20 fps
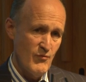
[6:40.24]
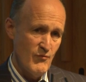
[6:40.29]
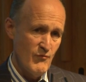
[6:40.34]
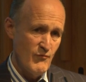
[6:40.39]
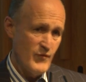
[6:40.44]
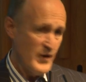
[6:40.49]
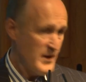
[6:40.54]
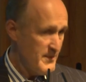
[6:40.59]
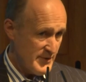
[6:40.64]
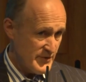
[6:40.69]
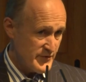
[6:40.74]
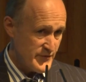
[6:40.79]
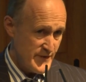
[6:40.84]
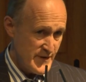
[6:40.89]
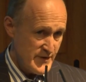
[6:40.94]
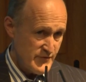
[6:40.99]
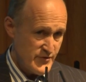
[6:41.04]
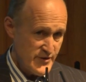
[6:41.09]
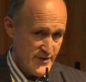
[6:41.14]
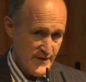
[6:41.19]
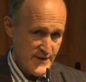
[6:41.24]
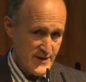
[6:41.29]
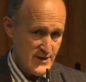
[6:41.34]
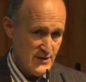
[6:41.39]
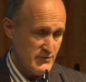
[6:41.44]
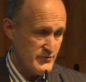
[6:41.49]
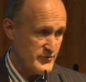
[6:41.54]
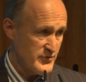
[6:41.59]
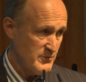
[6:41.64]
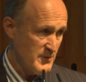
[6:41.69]
very much featured in the
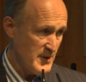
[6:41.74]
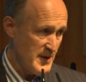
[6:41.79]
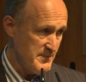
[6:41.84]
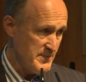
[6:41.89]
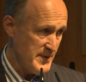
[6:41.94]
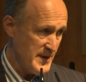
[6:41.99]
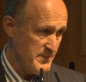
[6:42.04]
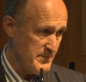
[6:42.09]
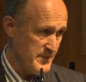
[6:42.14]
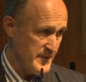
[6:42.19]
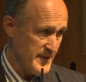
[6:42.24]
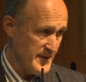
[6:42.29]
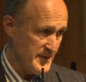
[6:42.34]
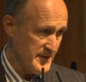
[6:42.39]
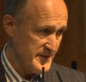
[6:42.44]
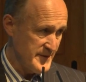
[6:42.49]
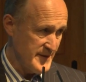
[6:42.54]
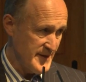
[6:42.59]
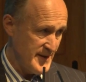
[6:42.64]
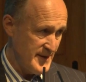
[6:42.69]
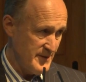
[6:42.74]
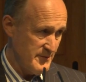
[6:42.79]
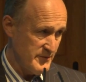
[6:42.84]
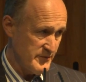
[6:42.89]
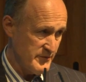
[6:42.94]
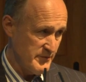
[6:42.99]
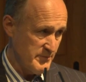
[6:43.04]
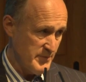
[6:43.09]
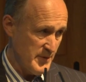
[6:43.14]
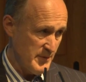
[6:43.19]
Cultural White Paper the other day,
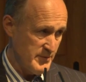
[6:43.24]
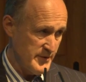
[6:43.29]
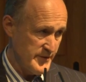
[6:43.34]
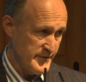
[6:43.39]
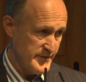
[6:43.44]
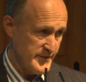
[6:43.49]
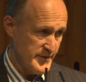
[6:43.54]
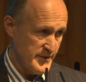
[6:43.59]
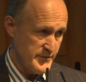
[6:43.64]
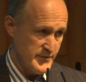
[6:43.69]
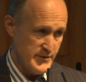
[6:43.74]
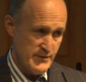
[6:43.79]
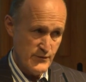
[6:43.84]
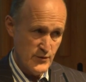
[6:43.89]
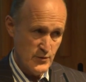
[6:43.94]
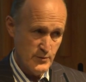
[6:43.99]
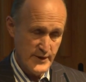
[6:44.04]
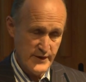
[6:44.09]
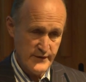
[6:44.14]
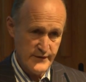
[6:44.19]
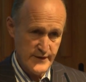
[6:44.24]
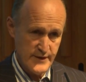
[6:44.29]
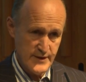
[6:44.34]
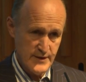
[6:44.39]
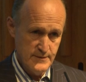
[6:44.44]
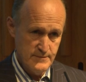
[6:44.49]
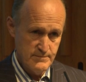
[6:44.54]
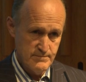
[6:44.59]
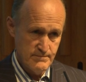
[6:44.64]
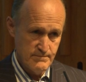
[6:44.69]
which was published 3 or 4 weeks
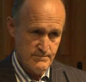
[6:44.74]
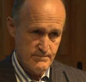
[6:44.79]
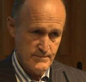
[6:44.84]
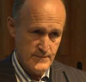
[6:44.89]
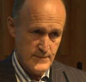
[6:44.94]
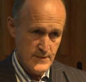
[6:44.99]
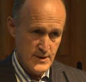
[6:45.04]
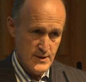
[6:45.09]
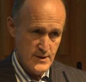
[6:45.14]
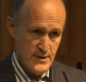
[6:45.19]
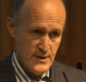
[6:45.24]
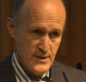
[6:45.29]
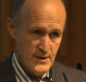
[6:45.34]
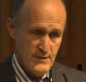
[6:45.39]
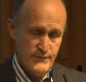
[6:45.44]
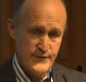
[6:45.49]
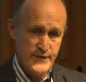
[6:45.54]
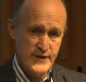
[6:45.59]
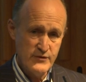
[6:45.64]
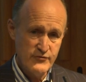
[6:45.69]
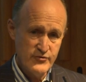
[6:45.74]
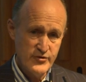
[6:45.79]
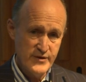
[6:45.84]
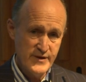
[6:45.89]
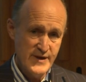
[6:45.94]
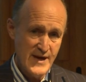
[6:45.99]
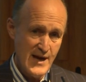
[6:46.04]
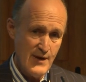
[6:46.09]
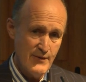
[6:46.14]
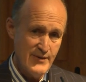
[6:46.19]
ago, featured
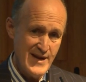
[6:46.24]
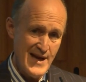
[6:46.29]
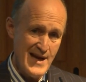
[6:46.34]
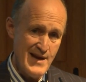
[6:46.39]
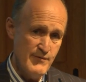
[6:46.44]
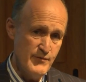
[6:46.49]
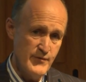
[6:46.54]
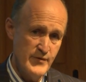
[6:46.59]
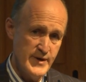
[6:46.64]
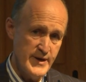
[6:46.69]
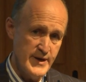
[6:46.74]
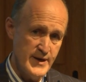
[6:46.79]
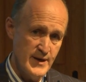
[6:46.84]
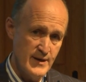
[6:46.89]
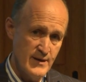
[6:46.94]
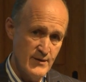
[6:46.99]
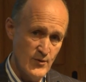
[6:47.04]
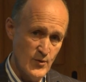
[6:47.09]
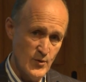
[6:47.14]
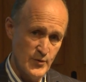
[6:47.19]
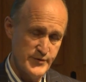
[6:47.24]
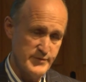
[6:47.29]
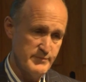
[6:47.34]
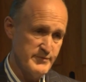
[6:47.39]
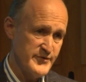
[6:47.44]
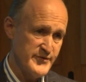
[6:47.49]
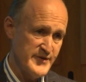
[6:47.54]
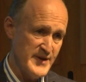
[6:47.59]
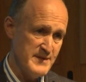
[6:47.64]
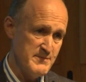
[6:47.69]
now in every autumn
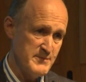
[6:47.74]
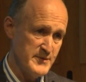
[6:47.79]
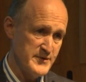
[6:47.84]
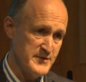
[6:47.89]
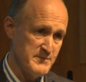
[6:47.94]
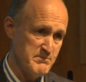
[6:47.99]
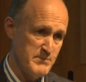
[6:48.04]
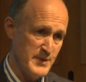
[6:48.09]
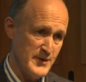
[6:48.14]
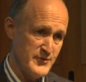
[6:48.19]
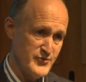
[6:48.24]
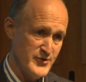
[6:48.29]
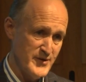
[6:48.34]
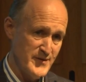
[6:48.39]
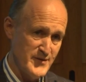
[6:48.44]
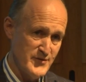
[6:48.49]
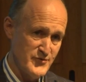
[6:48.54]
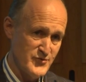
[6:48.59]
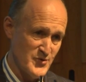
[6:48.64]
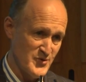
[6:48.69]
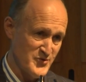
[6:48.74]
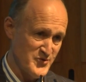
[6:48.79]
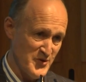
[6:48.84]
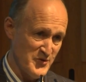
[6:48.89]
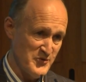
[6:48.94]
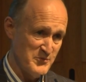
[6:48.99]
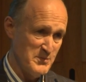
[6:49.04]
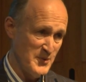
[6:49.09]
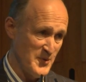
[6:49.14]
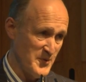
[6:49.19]
statement and budget that George
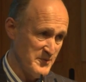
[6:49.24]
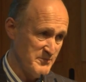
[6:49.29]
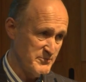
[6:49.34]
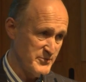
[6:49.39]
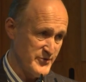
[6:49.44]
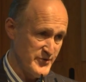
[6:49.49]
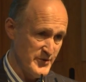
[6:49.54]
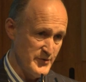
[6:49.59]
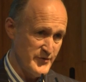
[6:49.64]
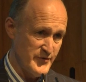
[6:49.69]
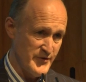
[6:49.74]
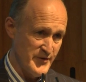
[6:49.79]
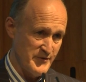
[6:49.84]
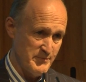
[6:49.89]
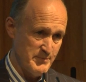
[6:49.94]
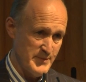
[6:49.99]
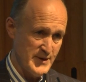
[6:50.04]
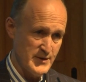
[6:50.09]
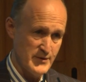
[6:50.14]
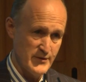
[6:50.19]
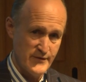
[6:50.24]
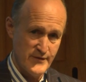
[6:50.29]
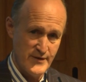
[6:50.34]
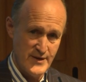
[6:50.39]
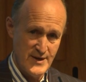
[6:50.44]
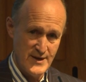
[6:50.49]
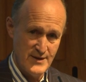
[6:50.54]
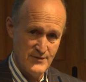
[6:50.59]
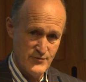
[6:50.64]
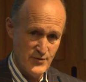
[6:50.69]
Osborne produces, because
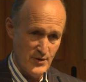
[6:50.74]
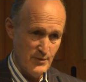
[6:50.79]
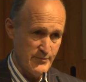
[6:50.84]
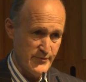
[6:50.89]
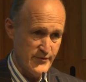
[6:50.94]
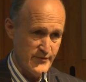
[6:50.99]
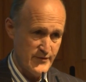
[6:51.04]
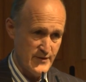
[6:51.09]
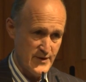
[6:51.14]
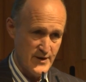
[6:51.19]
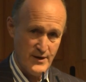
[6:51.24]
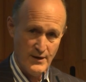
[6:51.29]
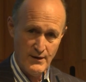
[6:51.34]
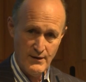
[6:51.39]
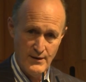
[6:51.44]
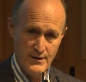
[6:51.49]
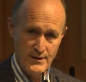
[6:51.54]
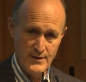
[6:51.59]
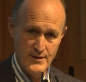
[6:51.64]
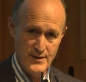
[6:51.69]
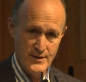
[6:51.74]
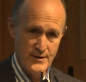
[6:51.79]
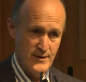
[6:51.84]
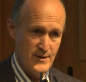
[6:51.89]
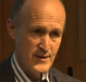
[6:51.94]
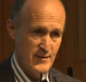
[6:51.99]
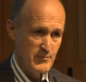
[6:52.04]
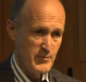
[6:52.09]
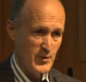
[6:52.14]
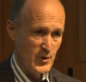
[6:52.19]
he drops little
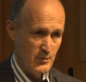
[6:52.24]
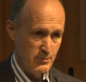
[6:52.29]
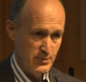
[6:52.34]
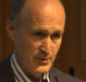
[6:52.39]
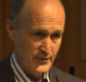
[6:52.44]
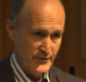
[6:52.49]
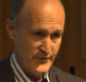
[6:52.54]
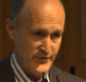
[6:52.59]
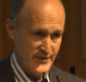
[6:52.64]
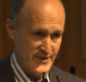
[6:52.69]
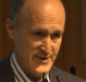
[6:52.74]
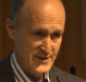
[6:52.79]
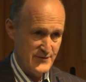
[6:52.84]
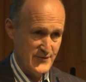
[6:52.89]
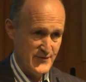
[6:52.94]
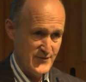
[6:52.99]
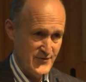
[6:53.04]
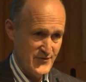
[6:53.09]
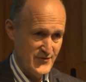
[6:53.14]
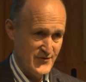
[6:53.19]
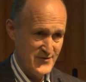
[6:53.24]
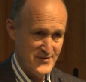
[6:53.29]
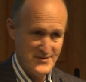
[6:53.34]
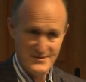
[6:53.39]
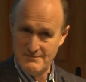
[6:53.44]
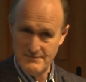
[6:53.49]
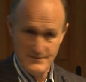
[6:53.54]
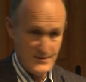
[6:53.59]
baubles, gifts.